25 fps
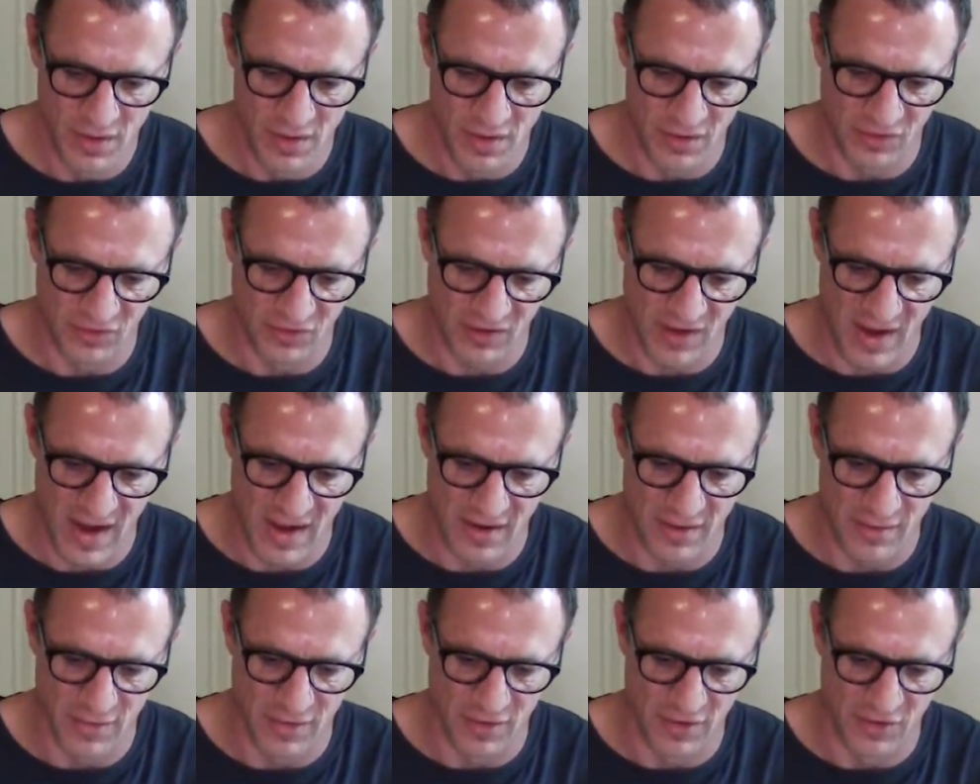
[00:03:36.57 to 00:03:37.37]
is
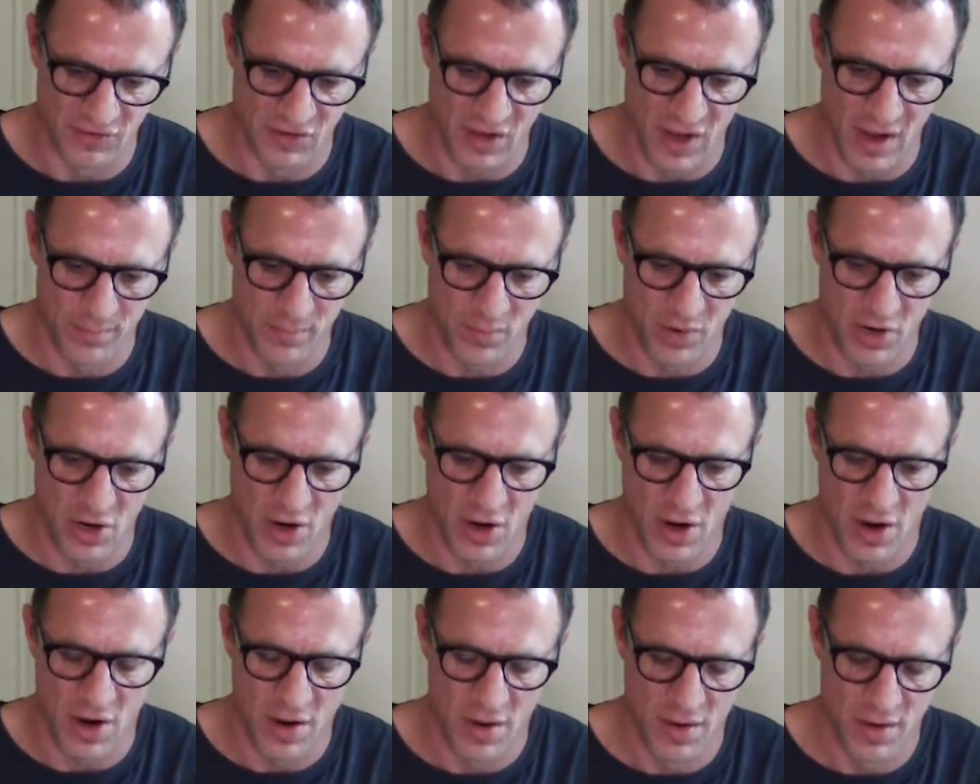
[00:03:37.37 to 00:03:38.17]
kind of this
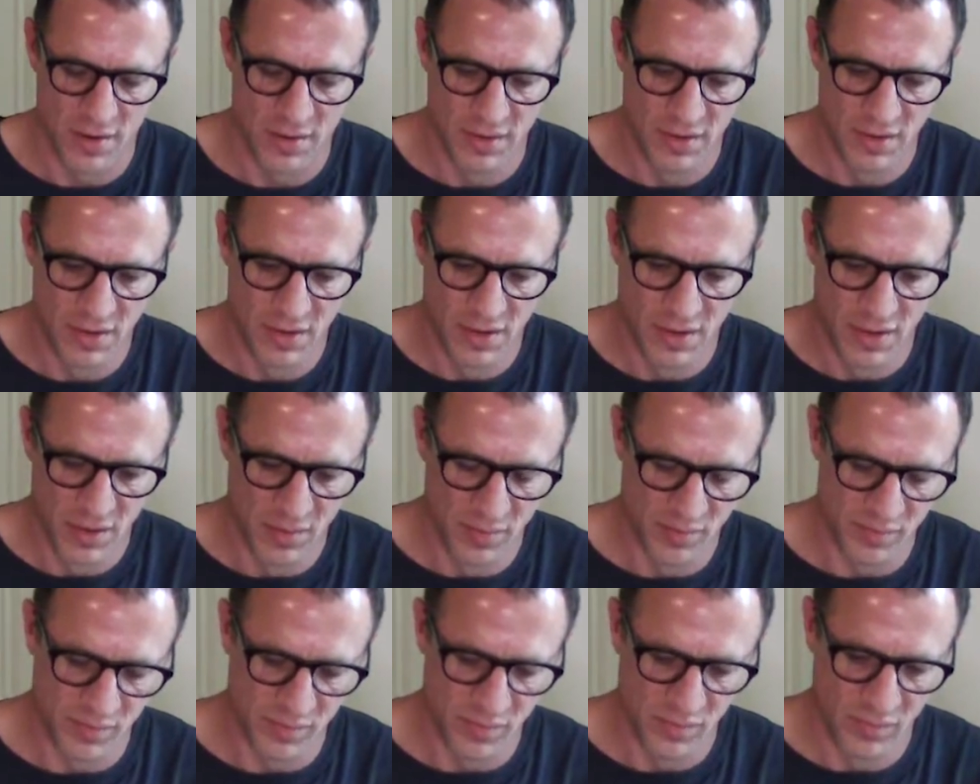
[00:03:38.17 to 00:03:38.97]
upper
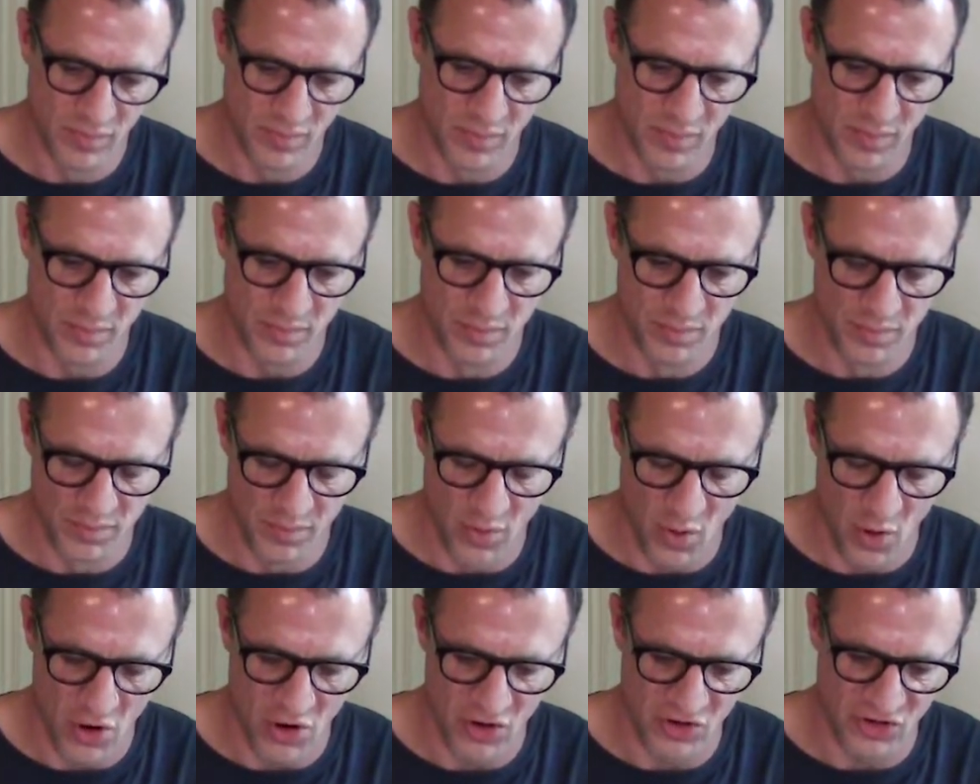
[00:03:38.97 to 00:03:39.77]

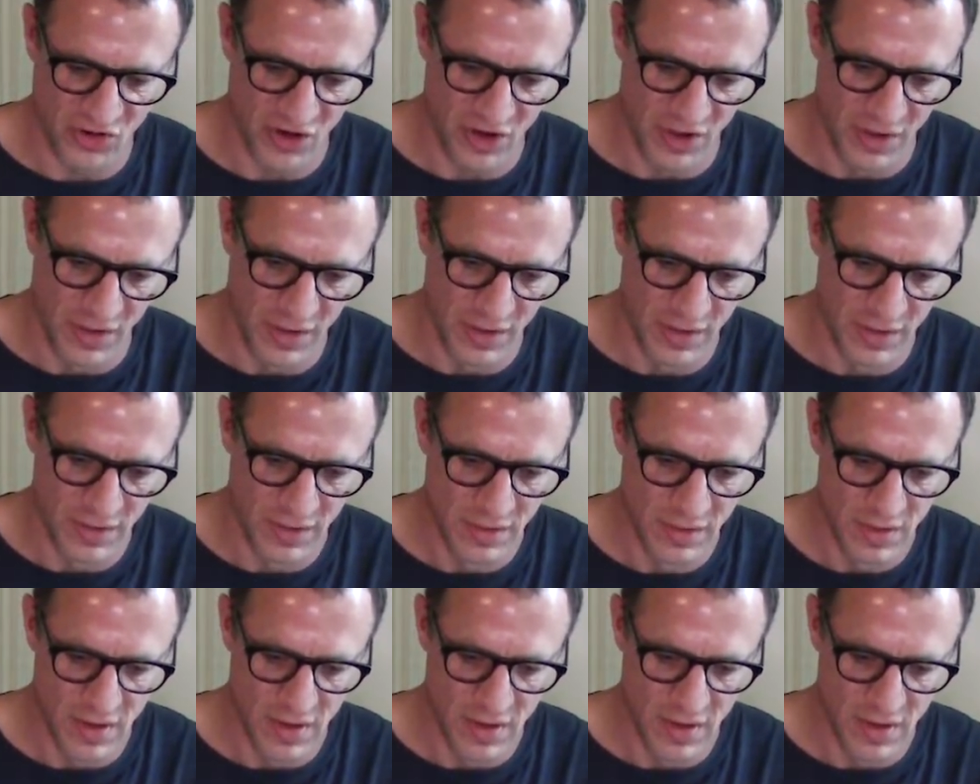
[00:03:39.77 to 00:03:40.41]
portion.